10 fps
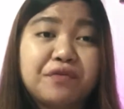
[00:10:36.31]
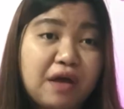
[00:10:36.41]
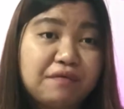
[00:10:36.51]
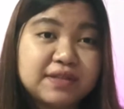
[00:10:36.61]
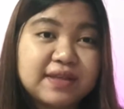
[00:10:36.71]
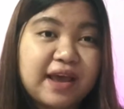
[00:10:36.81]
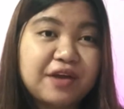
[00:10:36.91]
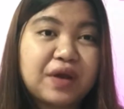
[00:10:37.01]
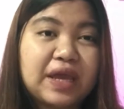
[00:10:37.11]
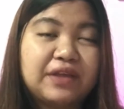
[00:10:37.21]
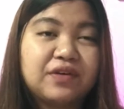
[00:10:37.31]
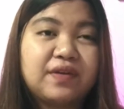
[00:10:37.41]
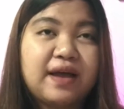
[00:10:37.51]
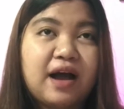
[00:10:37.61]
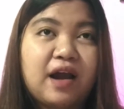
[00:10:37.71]
the graphics that I
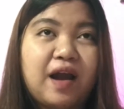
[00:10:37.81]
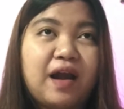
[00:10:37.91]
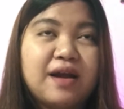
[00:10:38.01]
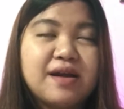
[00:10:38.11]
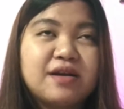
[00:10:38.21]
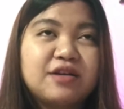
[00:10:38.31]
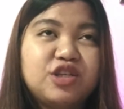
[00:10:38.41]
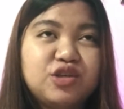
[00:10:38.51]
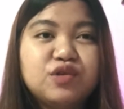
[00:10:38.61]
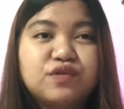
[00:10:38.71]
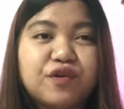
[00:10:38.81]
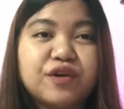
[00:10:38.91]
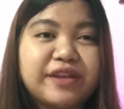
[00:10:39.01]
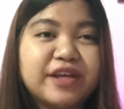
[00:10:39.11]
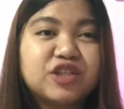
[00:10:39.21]
created are used
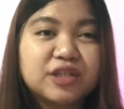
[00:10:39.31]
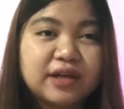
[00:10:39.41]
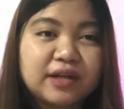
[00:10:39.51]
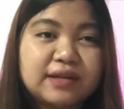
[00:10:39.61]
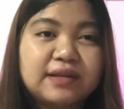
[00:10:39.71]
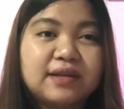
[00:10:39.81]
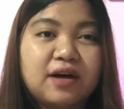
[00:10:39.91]
for digital